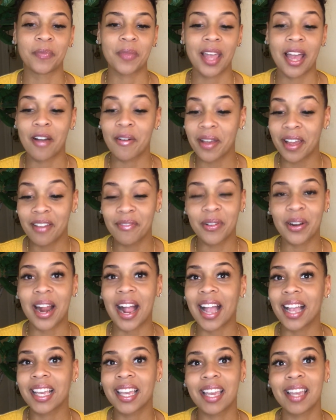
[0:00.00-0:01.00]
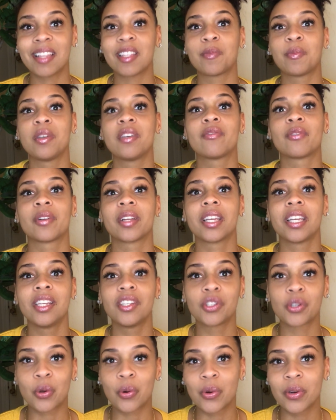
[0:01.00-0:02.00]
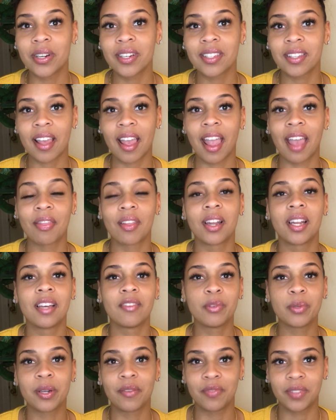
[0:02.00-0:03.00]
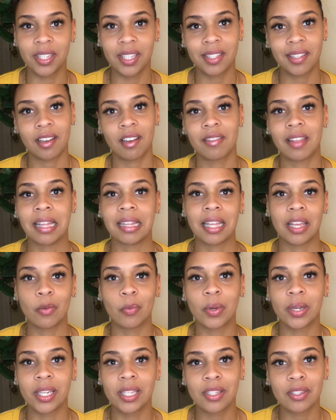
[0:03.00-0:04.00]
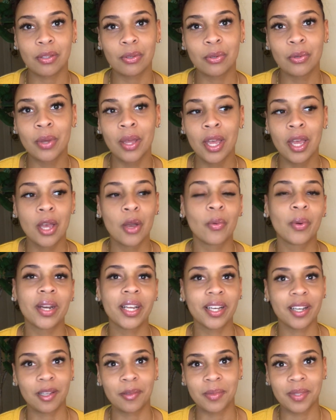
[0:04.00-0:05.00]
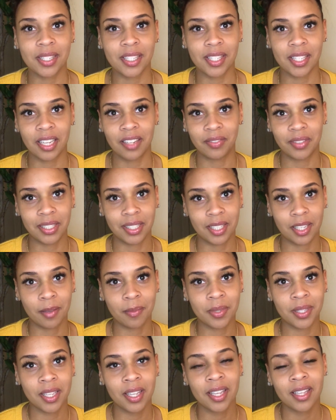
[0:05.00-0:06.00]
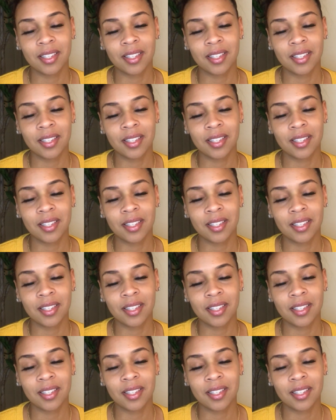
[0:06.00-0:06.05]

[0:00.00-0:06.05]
However, I can't speak for each course and the level of detail that they went into when it comes to safety tips.